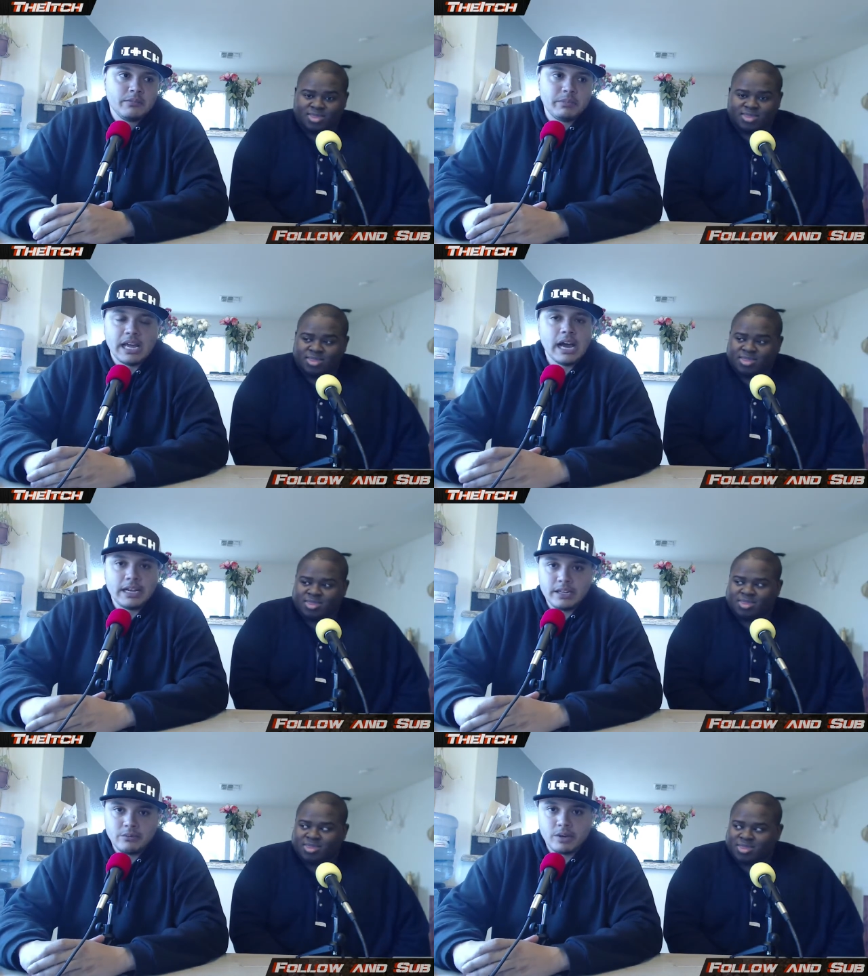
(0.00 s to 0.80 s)

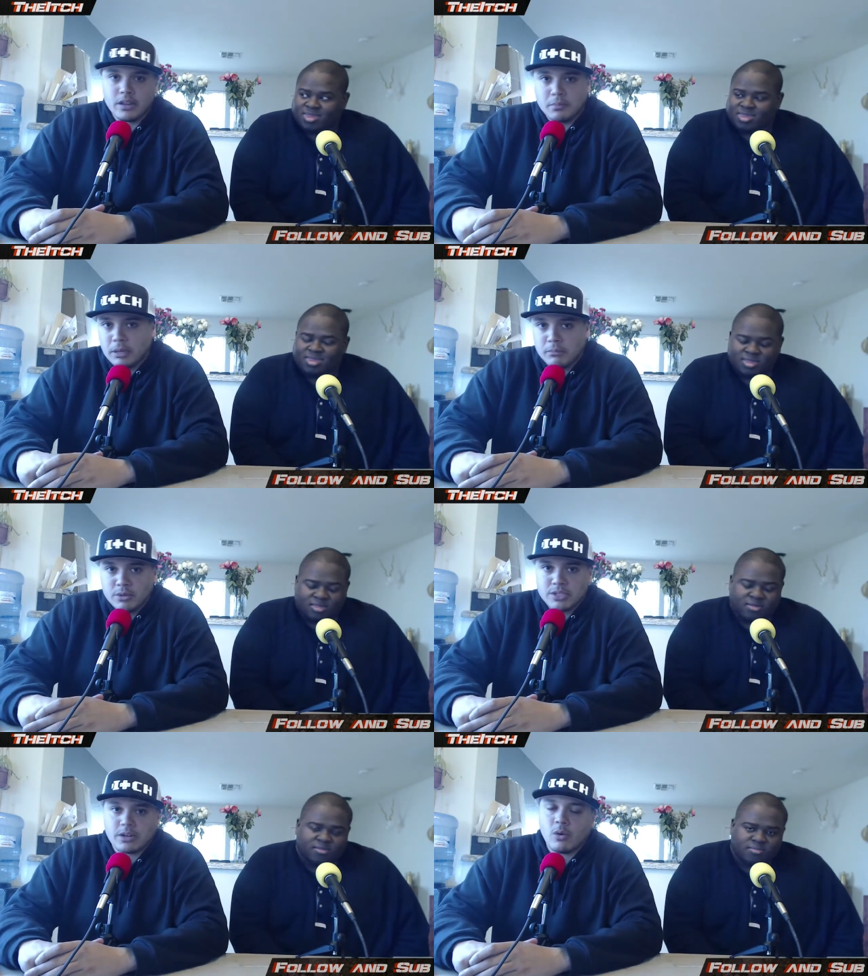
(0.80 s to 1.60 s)
Speaker 1: behind it, whether it be
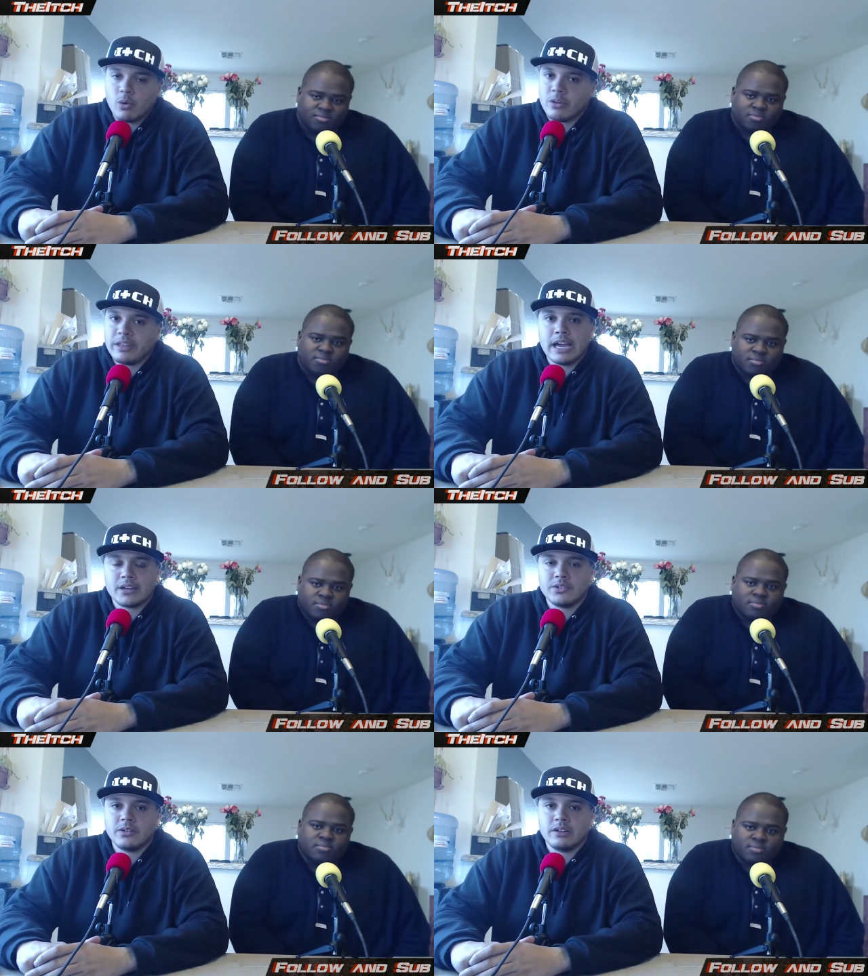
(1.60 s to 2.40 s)
music or the
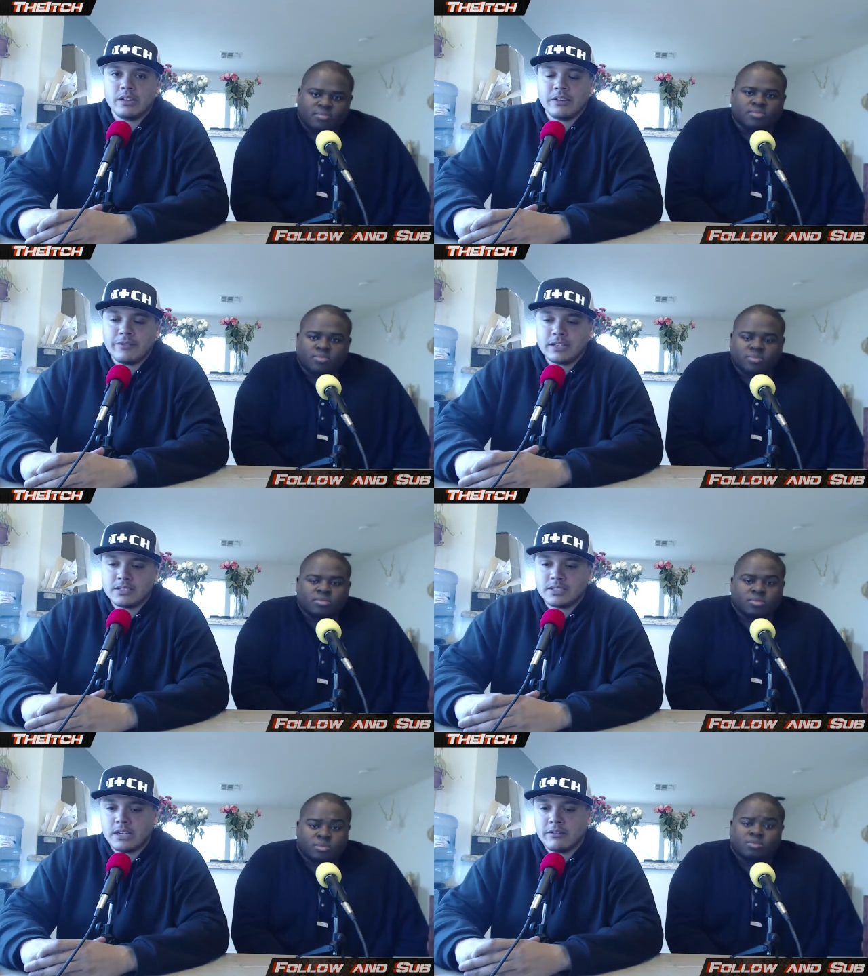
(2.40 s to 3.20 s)
actual
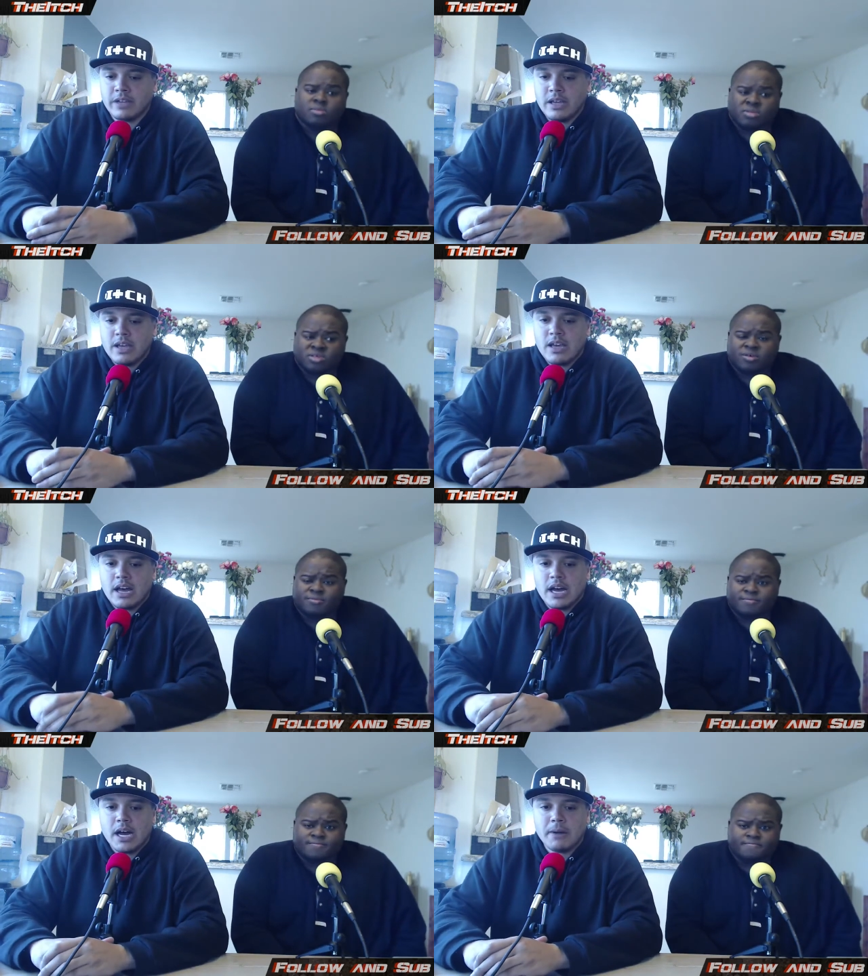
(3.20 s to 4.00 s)
effects itself.
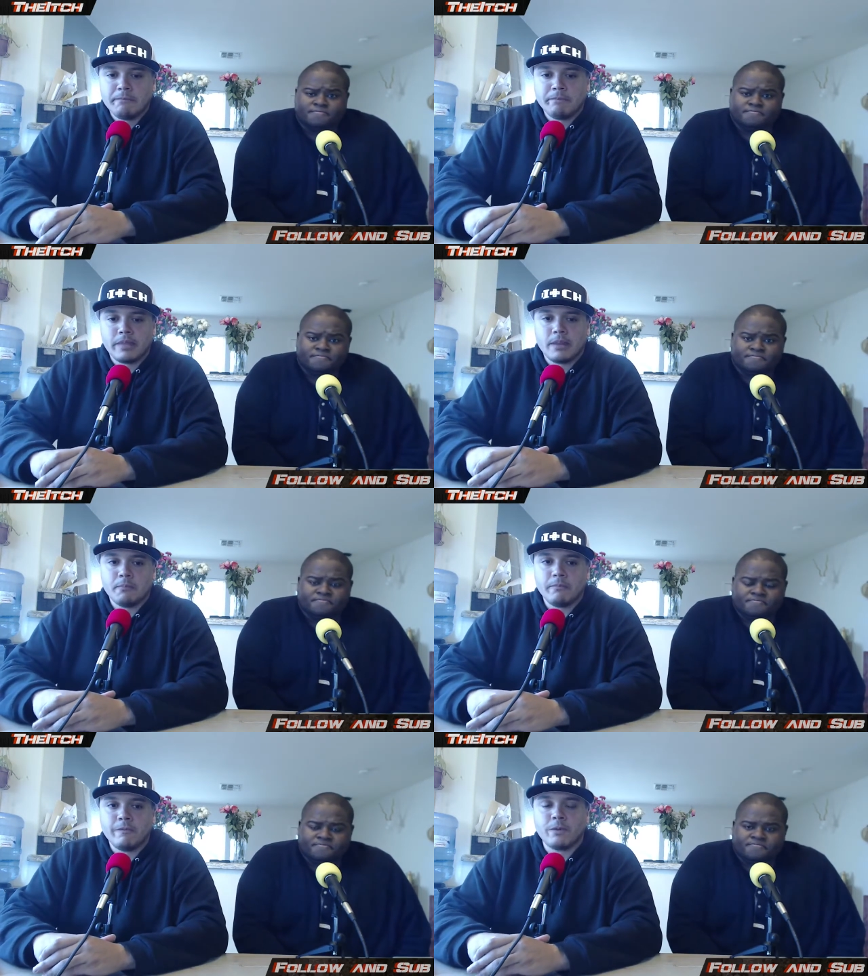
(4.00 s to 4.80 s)
Um,
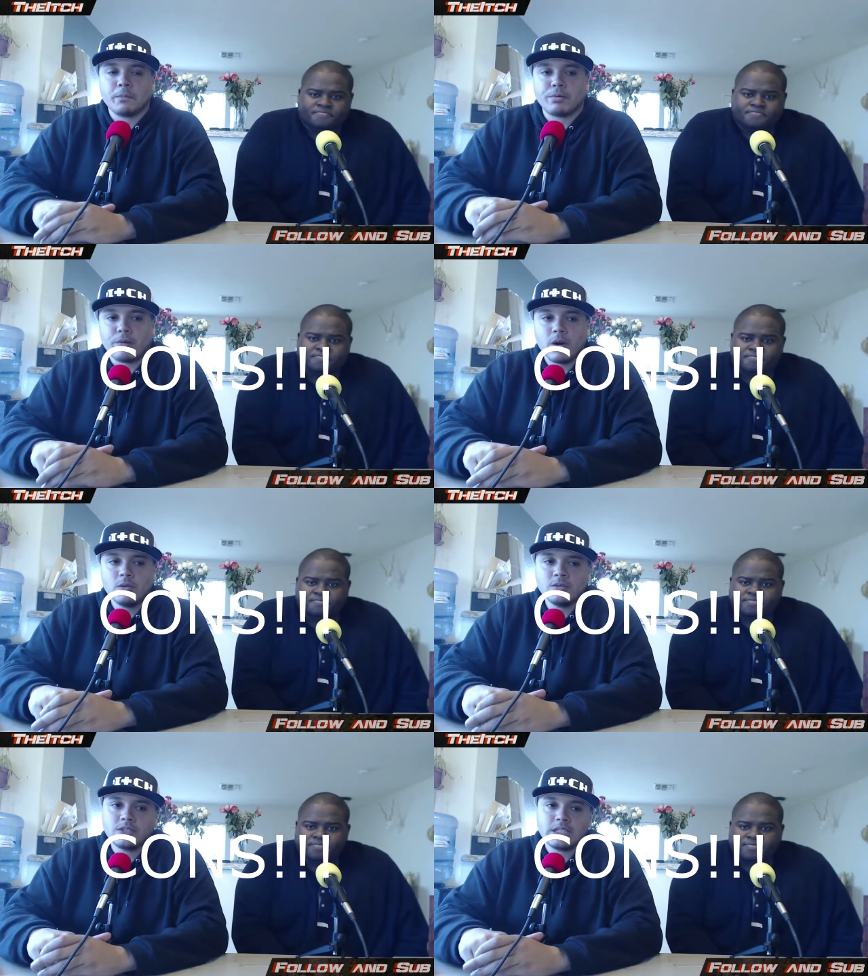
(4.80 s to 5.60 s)
for
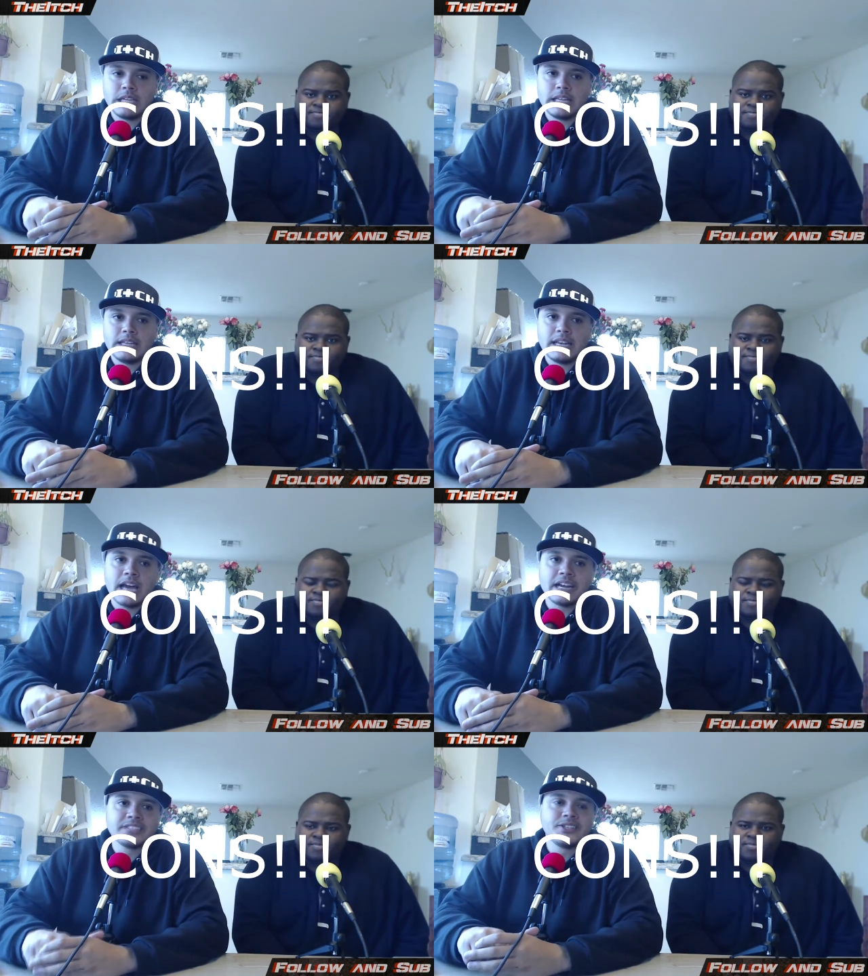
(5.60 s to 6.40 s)
pros,
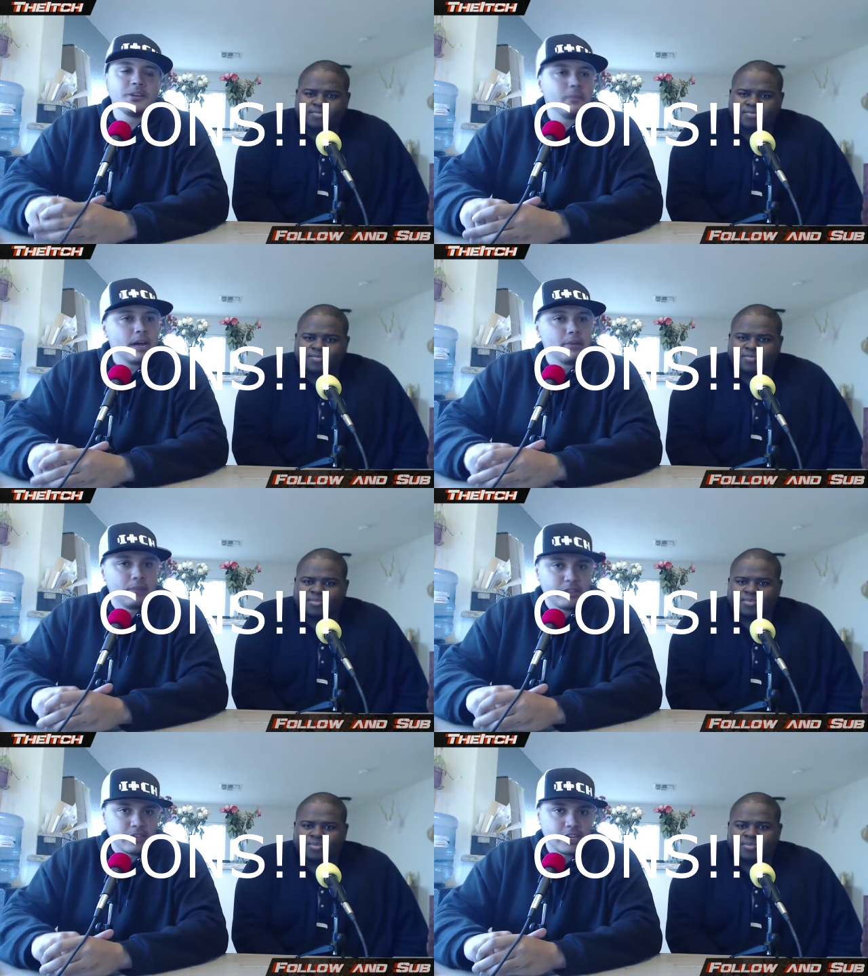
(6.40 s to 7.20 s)
not necessarily mine,
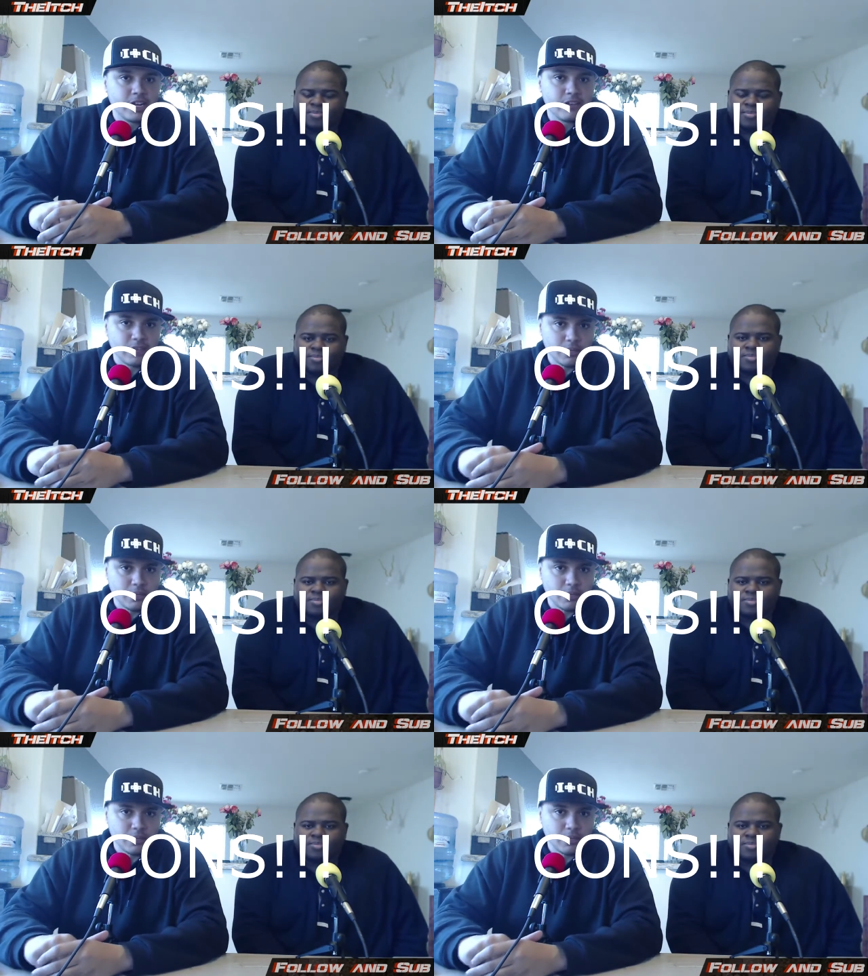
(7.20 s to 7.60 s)
but thinking of the